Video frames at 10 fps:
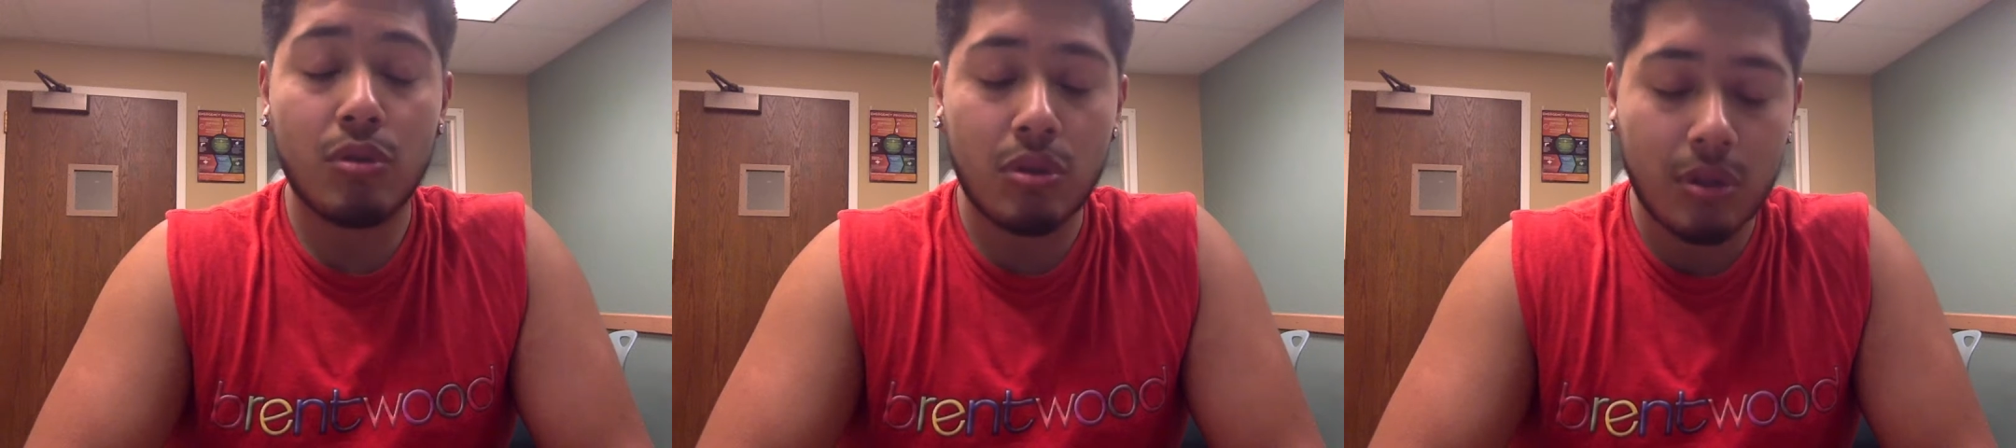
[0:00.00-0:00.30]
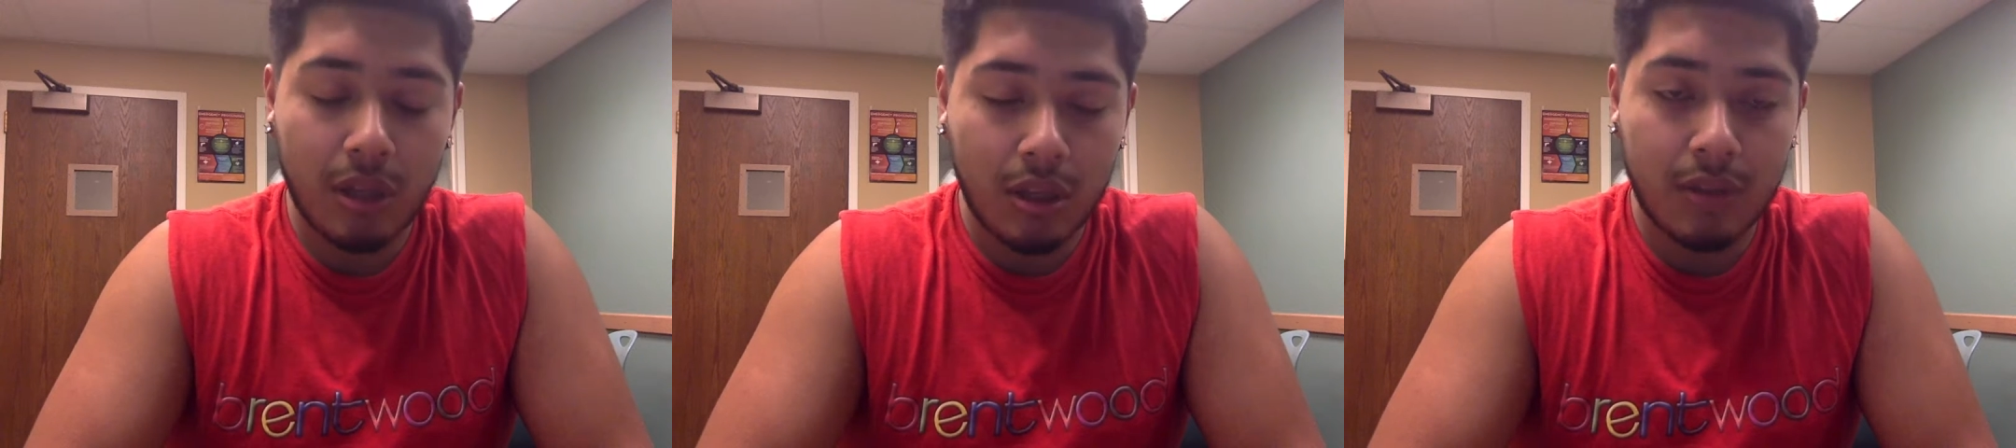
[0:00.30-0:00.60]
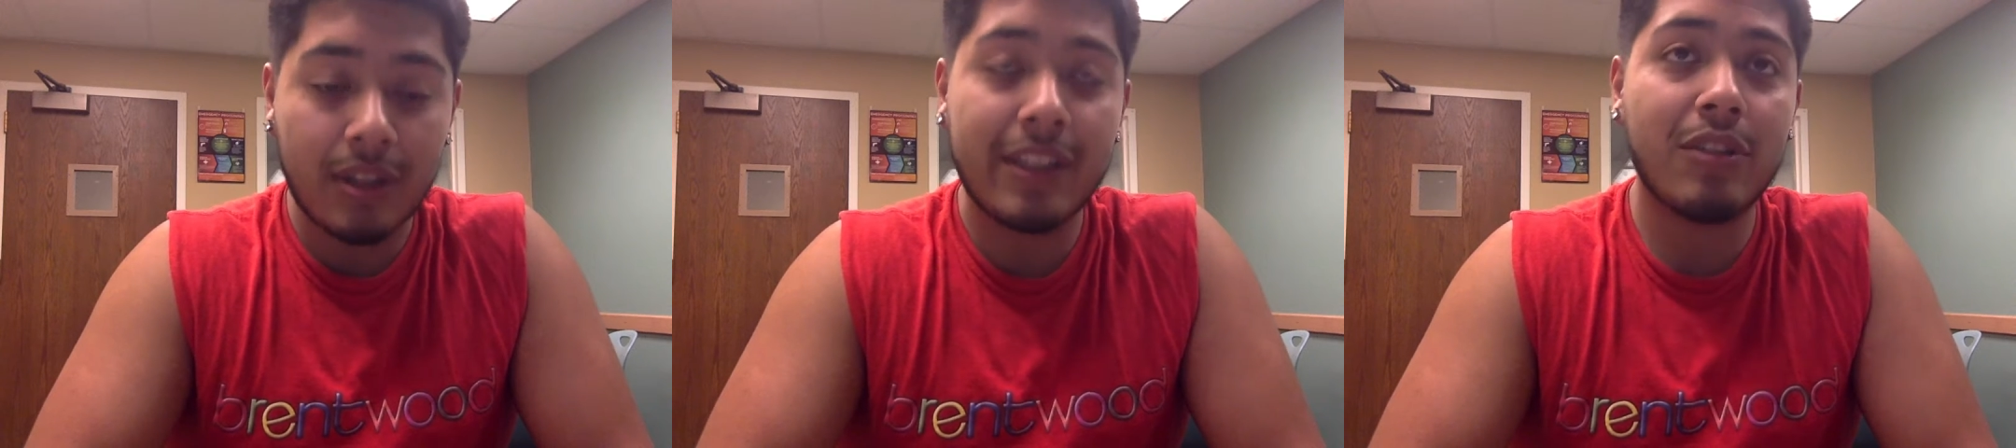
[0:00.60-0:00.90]
to
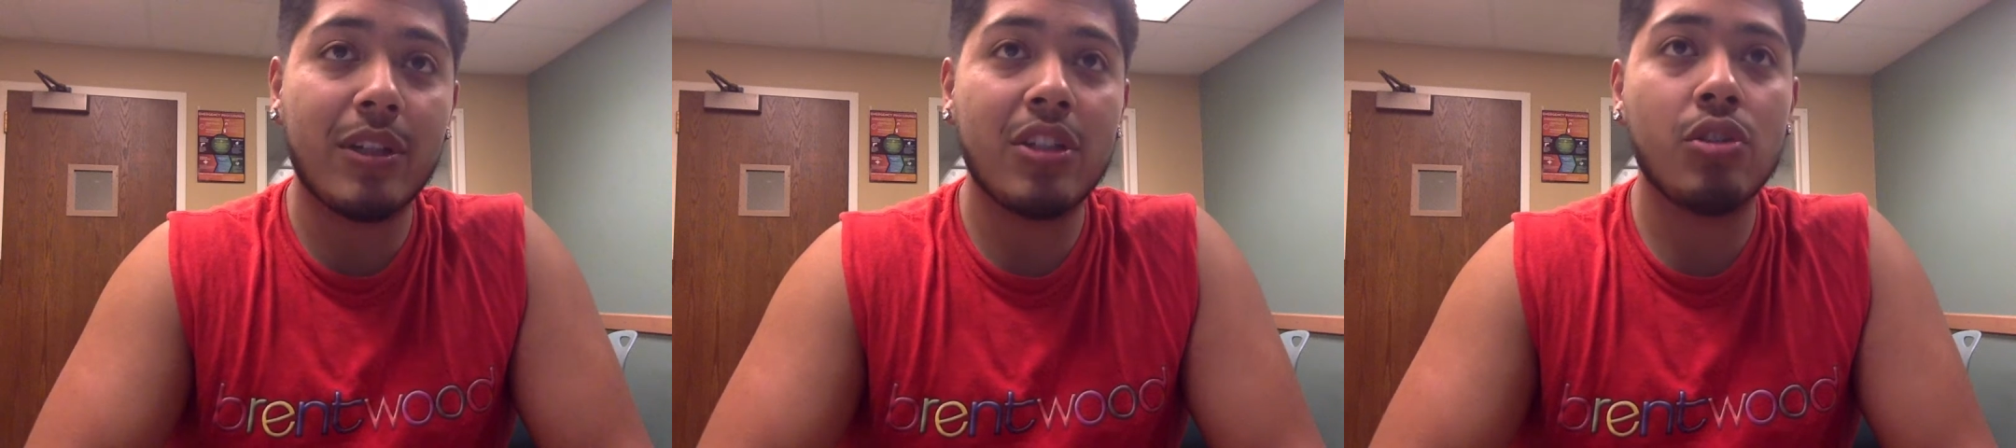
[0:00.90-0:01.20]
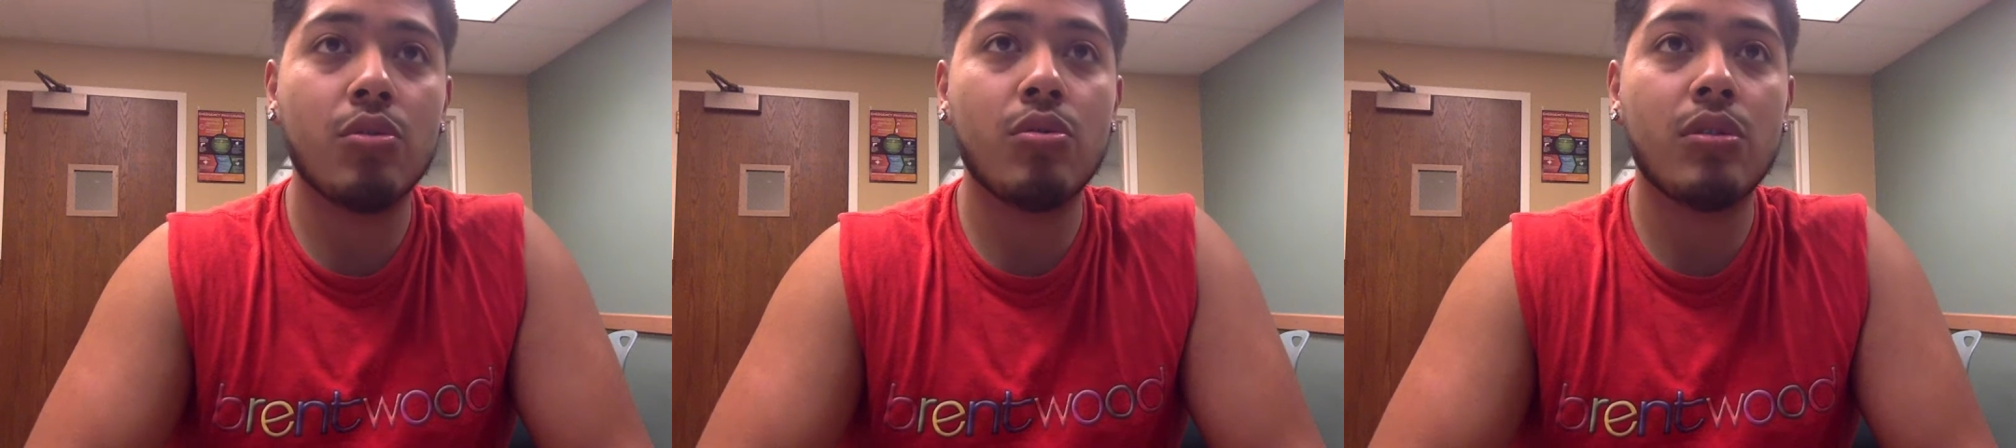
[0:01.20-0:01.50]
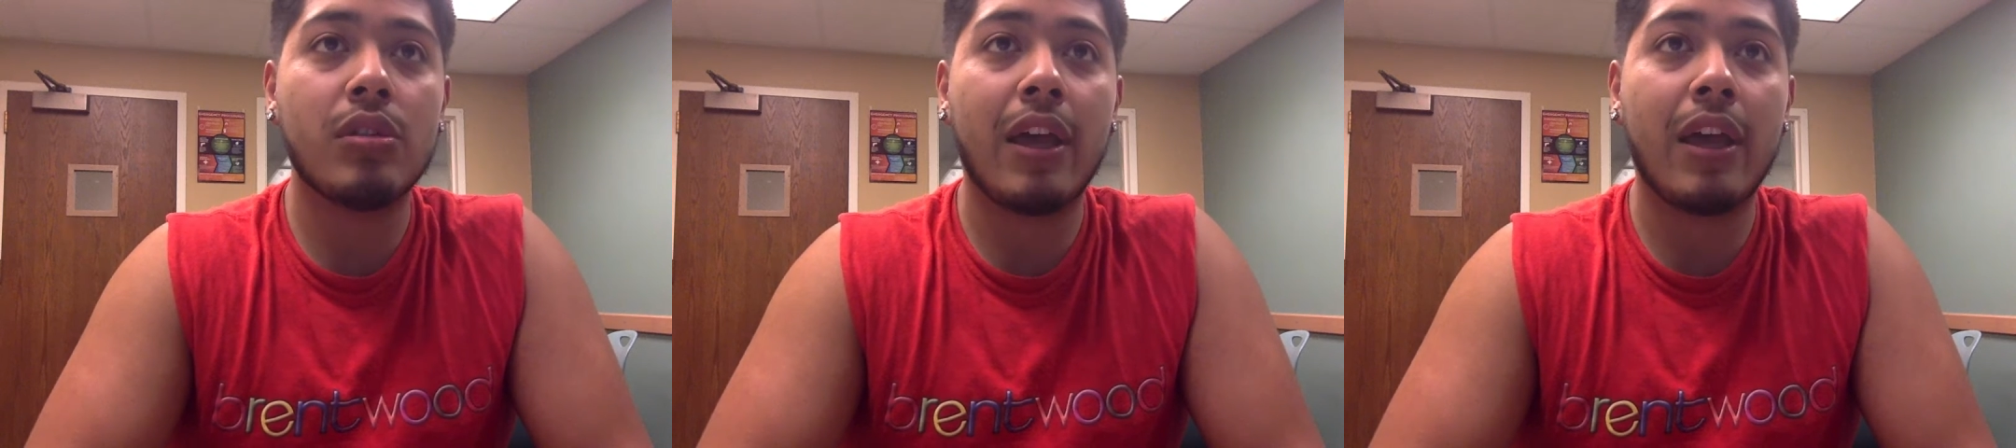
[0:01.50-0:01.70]
the legal issues.